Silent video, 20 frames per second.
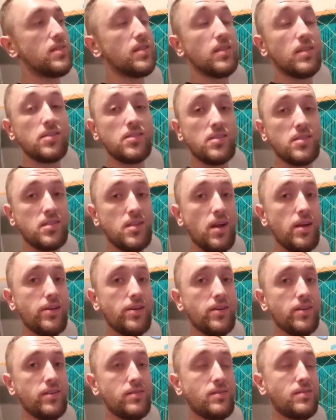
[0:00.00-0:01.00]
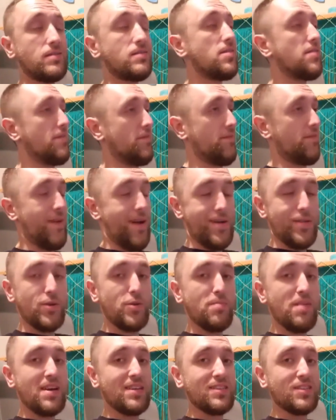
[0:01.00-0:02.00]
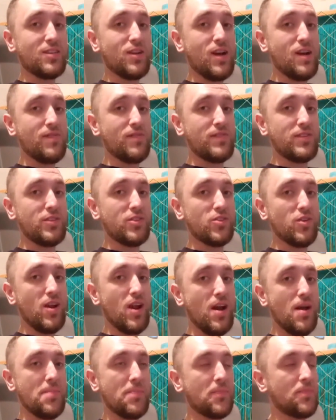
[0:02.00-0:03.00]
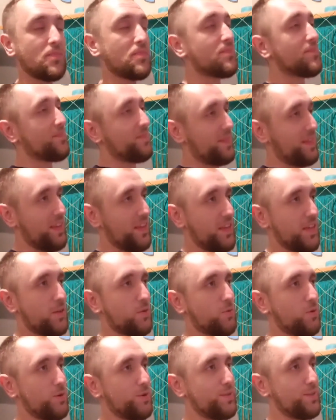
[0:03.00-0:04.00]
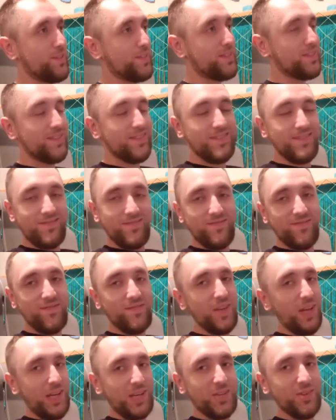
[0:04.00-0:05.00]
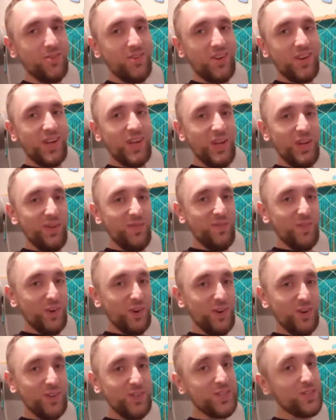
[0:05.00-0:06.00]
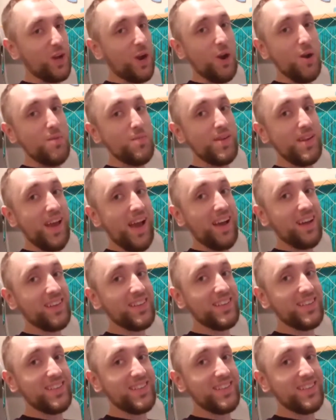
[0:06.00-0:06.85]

The stunner, followed by the coffin drop, equals victory for Darby Allin.